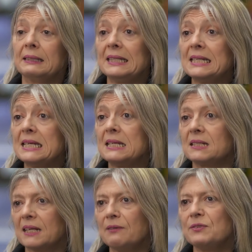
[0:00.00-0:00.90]
The
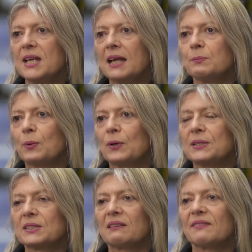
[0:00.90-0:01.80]
safety
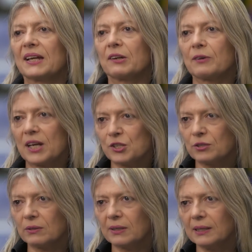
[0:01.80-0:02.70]
endpoints are very
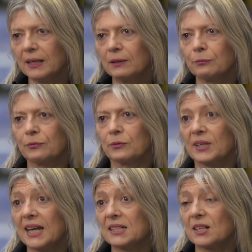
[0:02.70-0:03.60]
reassuring in
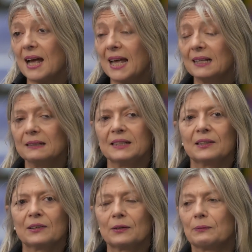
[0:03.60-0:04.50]
Fourier trial. You
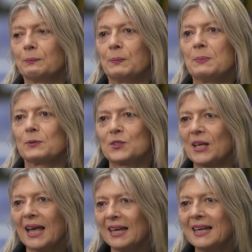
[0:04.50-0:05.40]
know, people
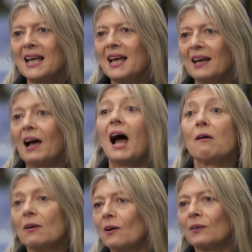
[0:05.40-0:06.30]
say,
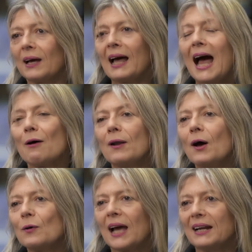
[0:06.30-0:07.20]
how
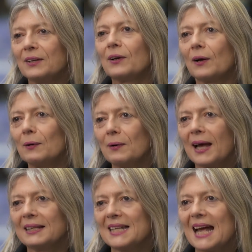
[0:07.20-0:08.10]
low can you go?
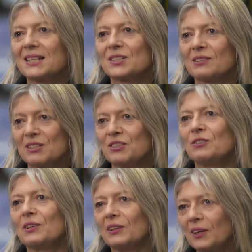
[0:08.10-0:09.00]
And the answer is
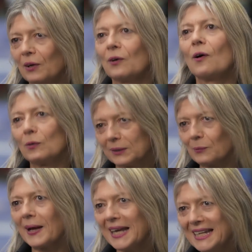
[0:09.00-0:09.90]
you can go all the
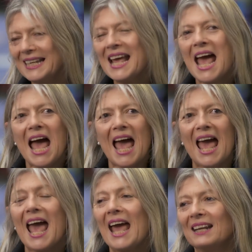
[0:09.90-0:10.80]
way
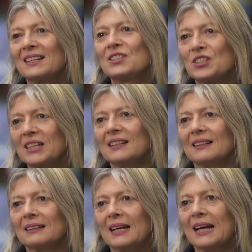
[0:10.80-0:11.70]
and
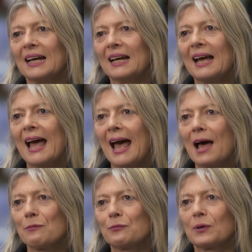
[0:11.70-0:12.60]
still
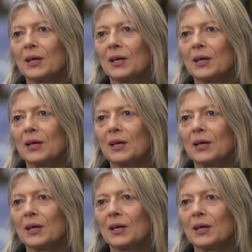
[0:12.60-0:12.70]
have